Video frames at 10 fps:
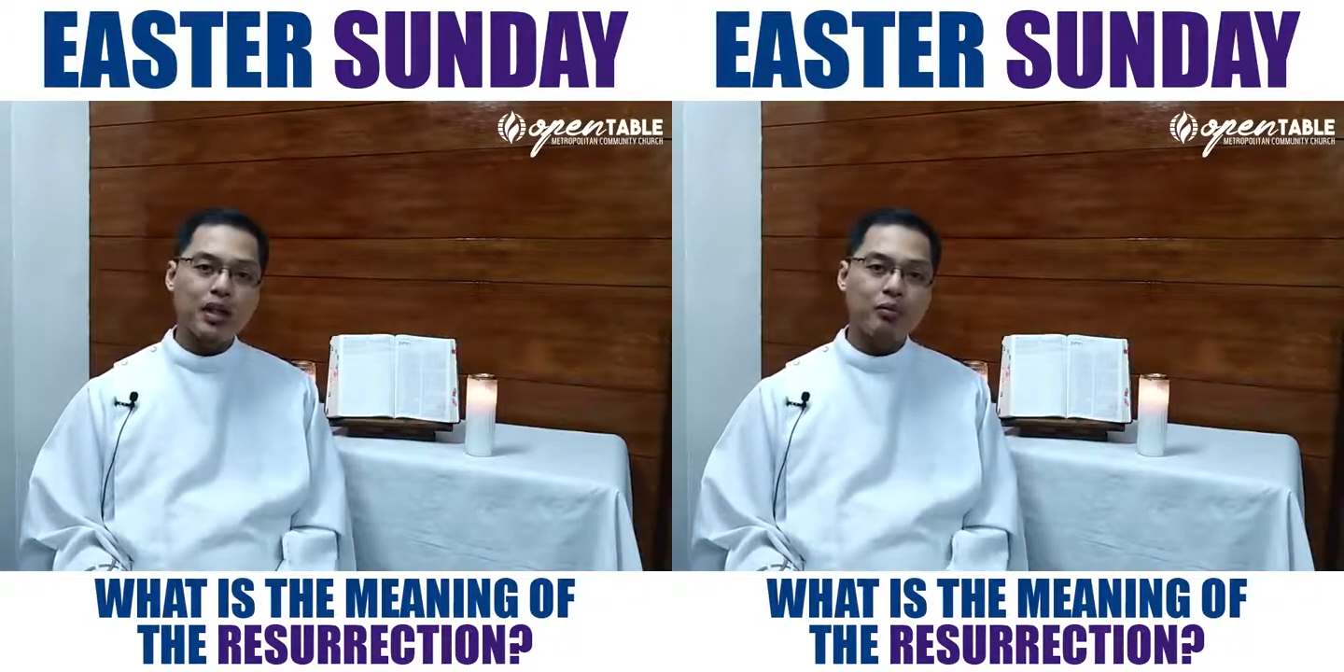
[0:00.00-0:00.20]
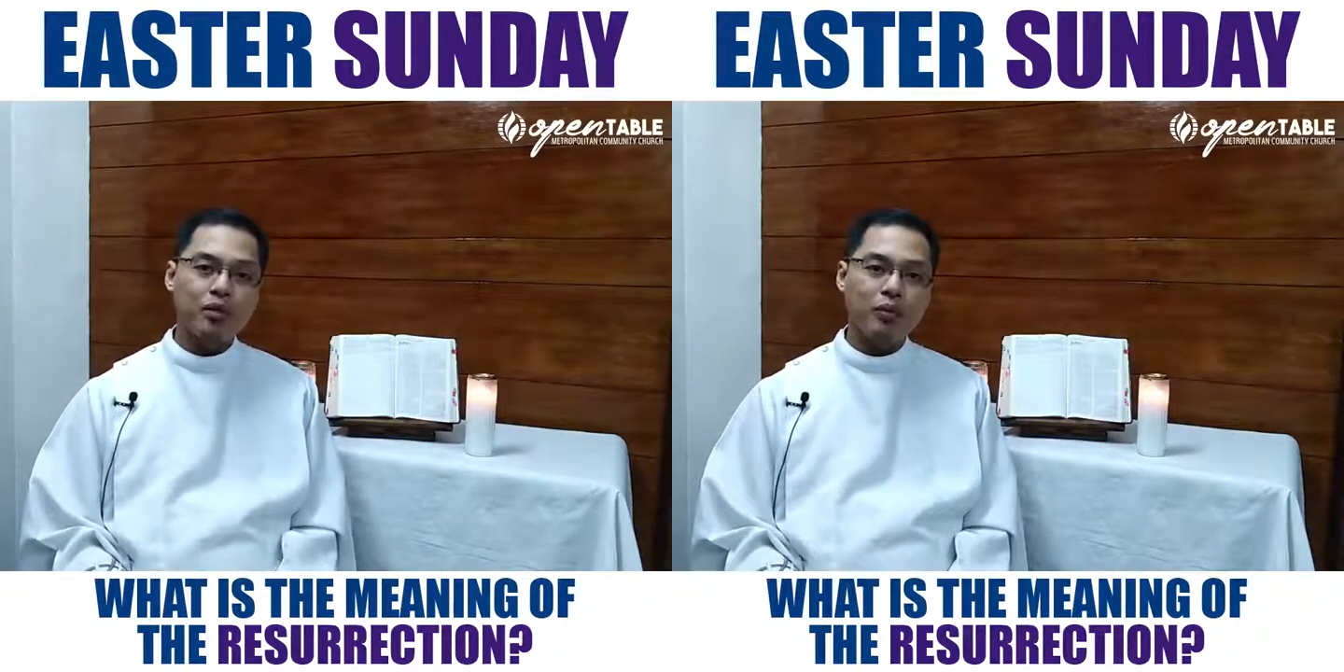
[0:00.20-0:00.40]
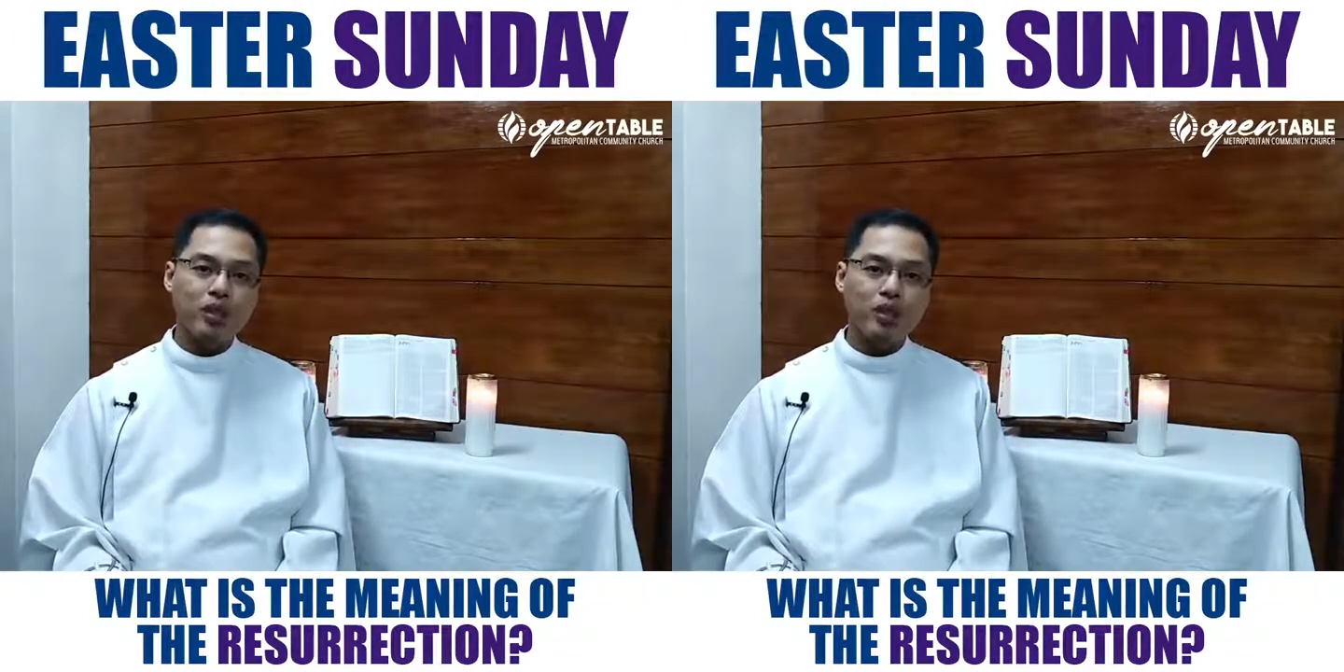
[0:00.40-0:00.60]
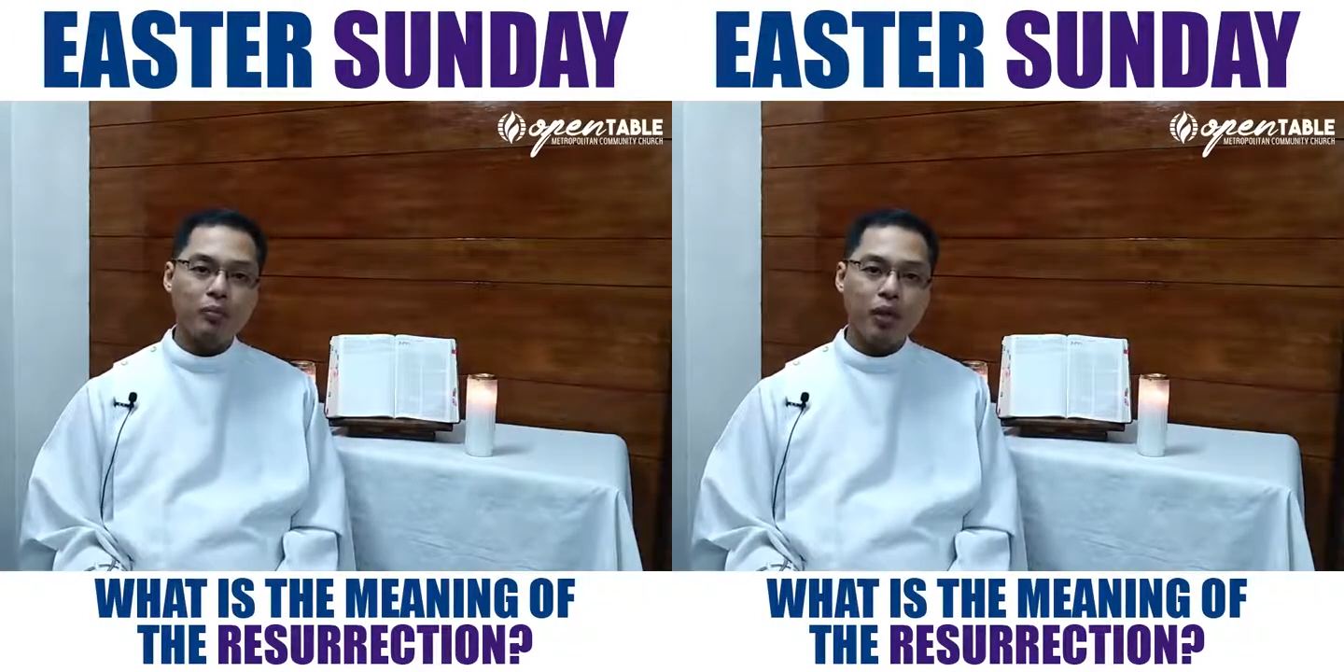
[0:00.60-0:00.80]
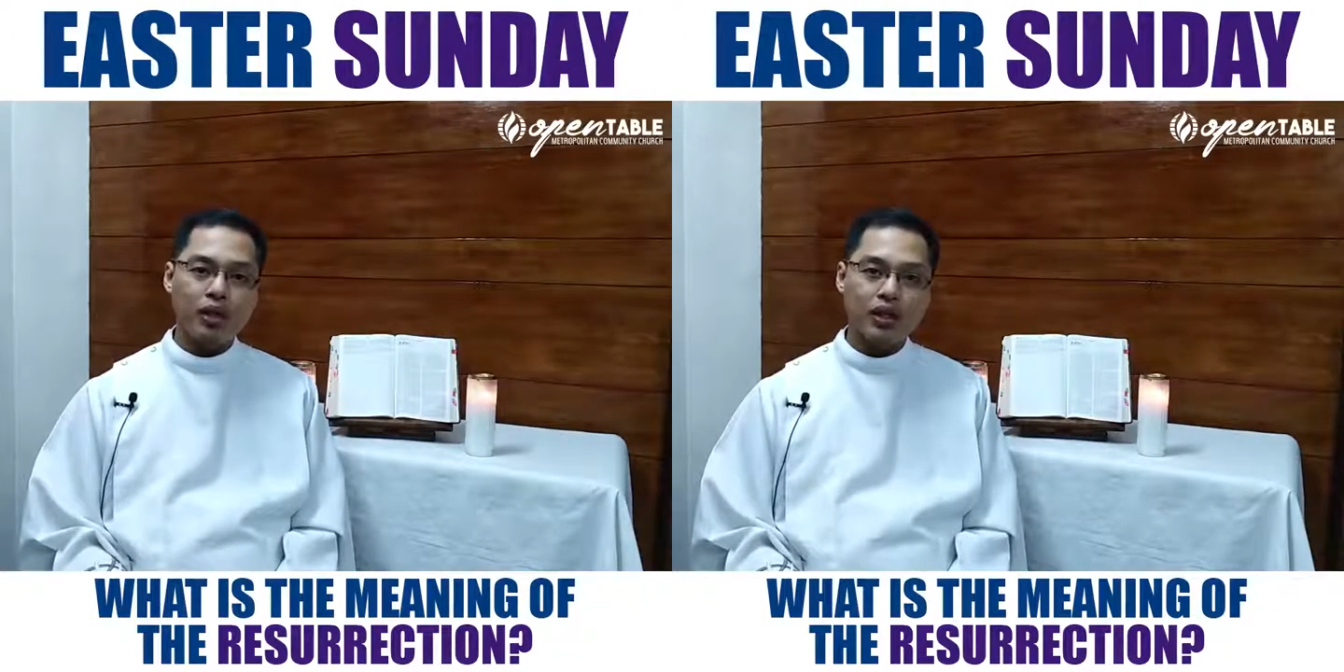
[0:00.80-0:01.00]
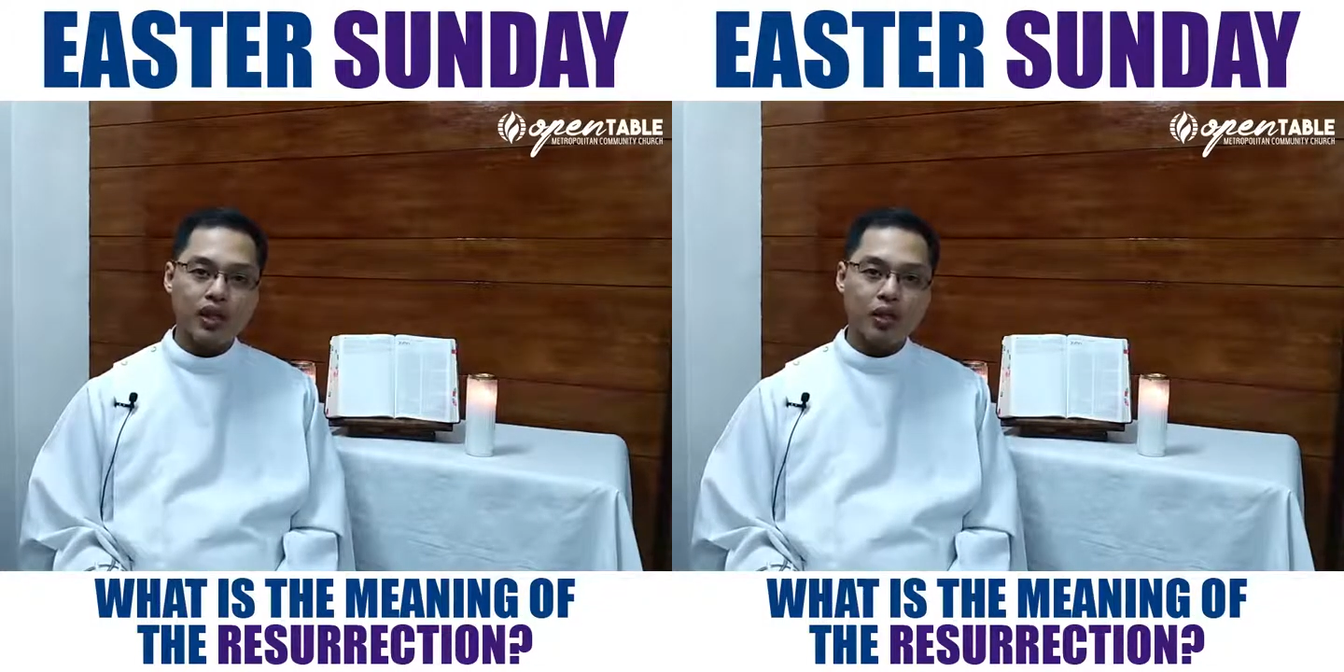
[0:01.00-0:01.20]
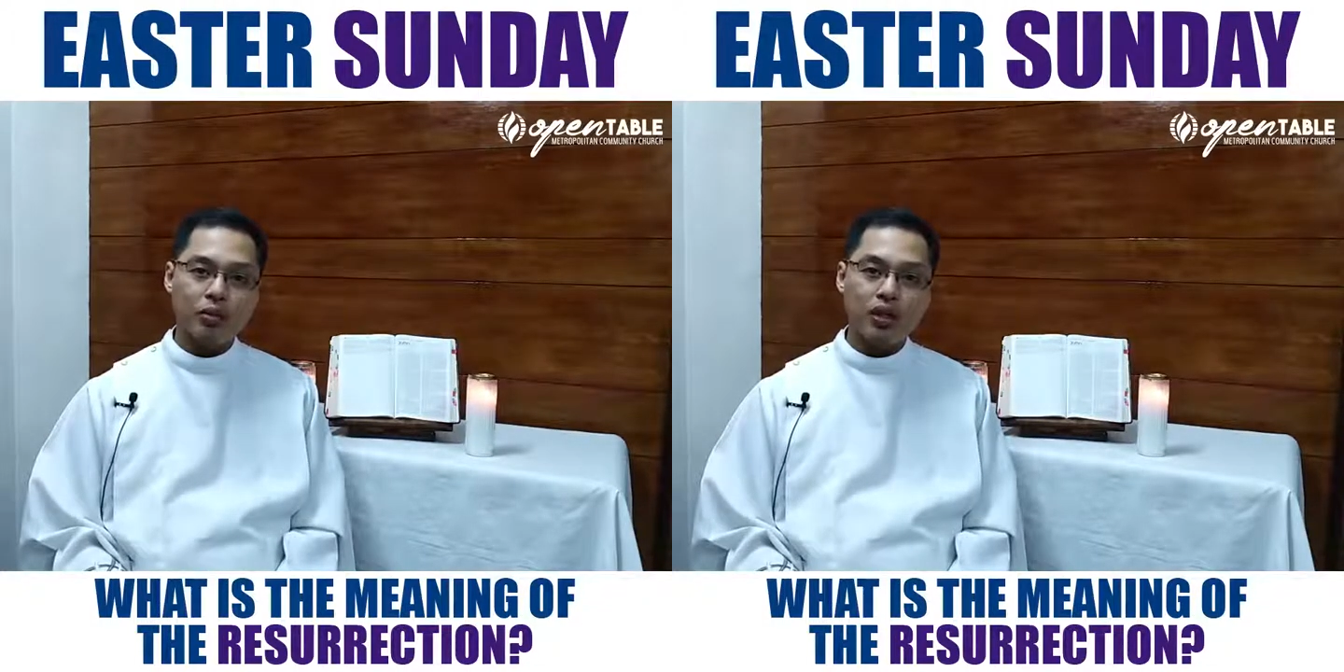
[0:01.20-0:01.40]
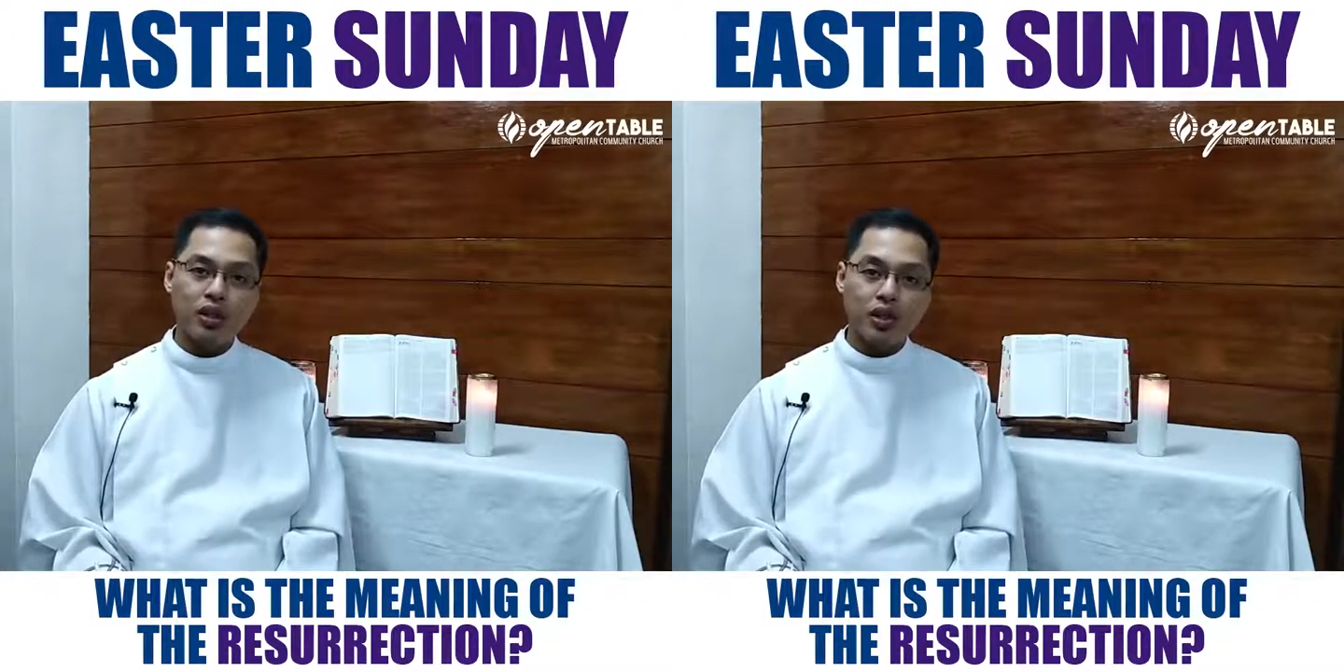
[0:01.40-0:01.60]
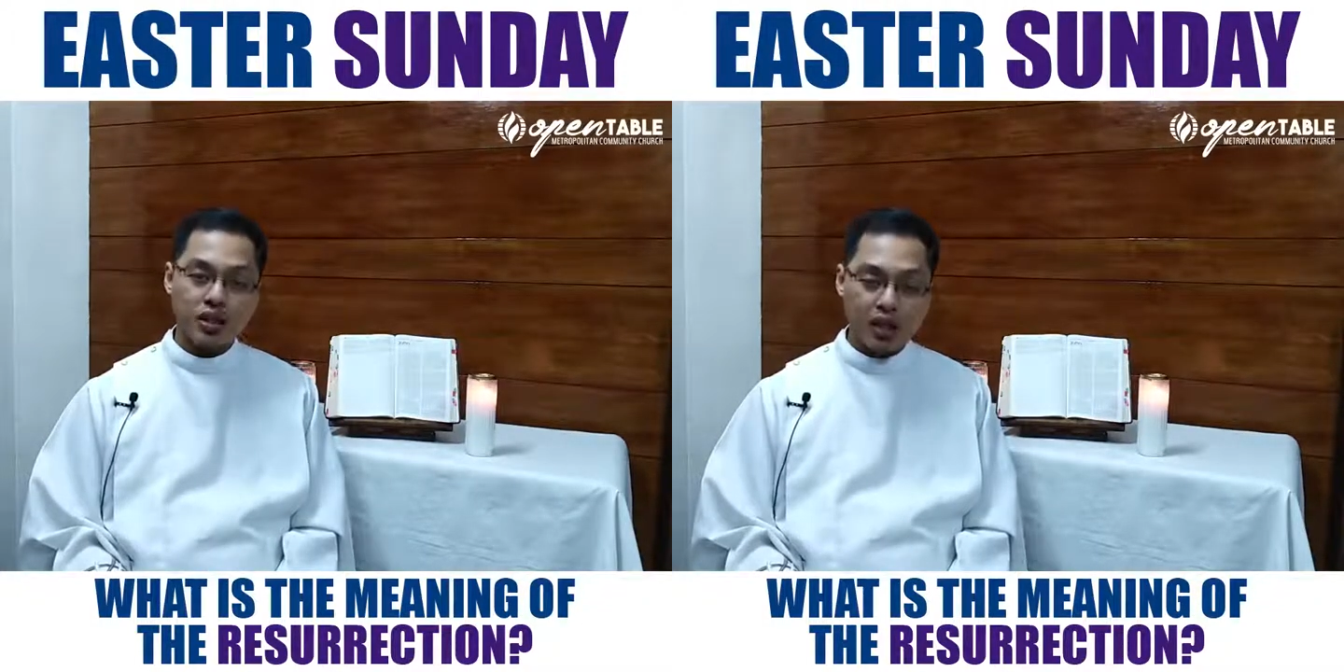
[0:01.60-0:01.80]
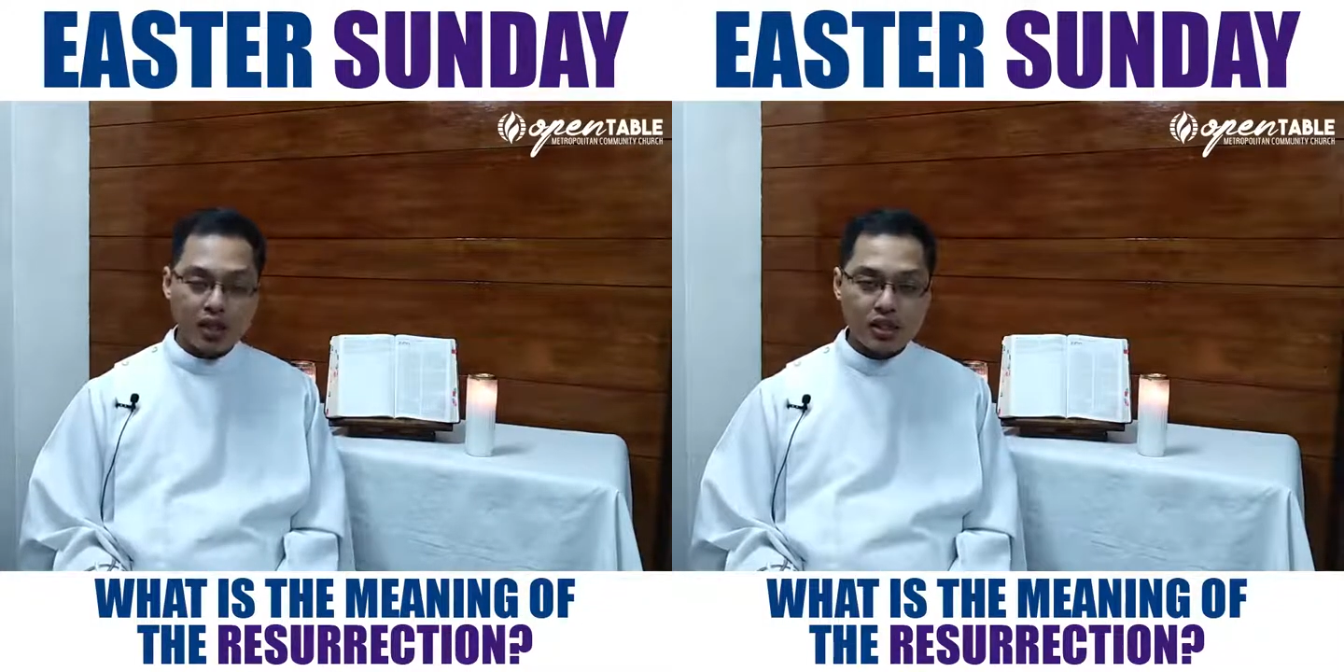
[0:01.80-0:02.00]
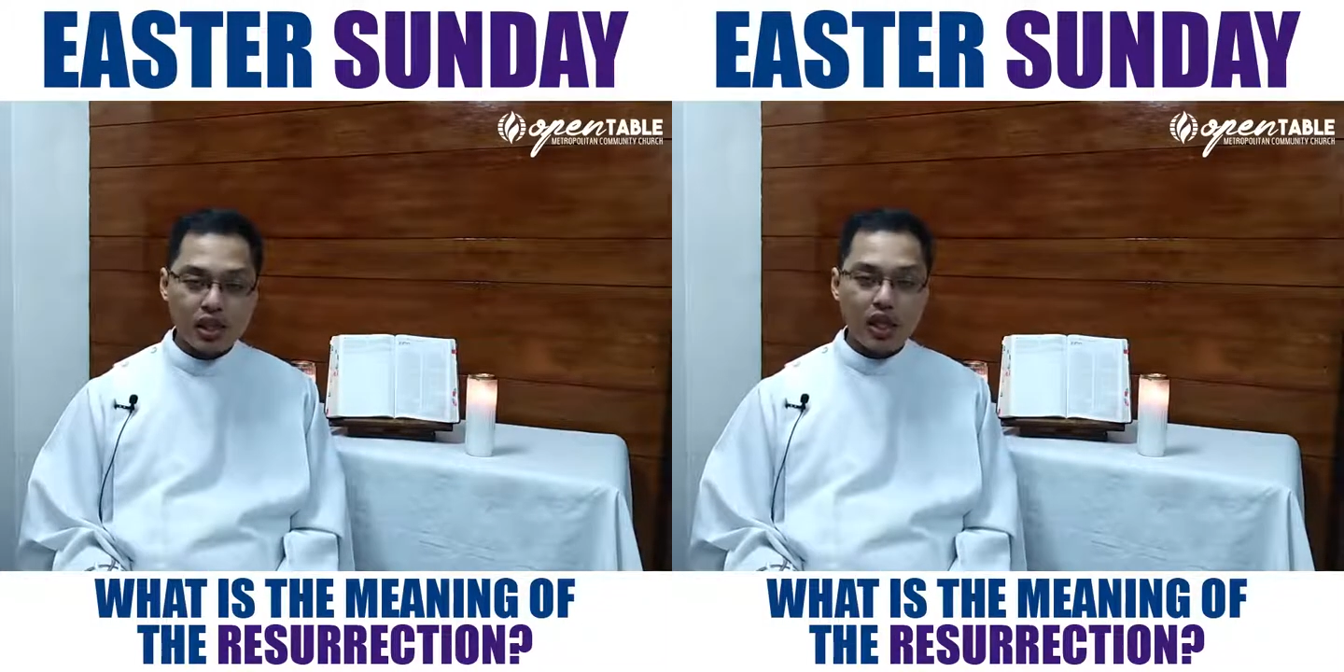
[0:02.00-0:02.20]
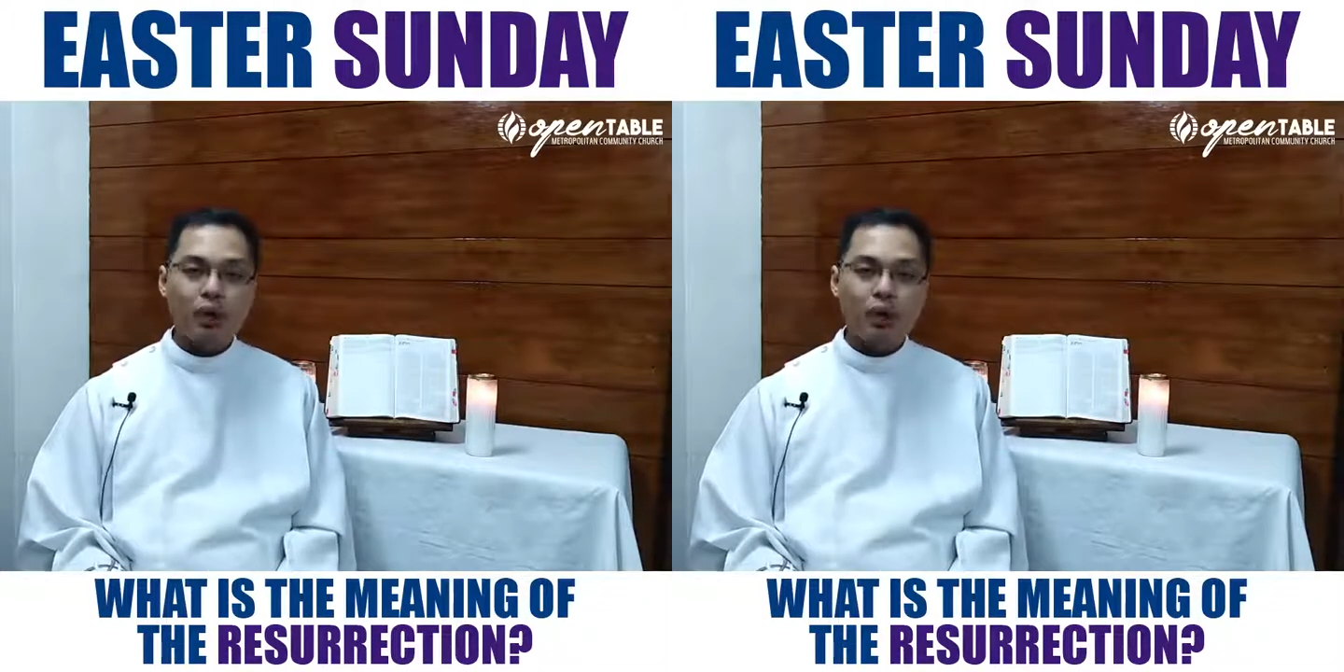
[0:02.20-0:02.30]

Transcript: Table Metropolitan Community Church,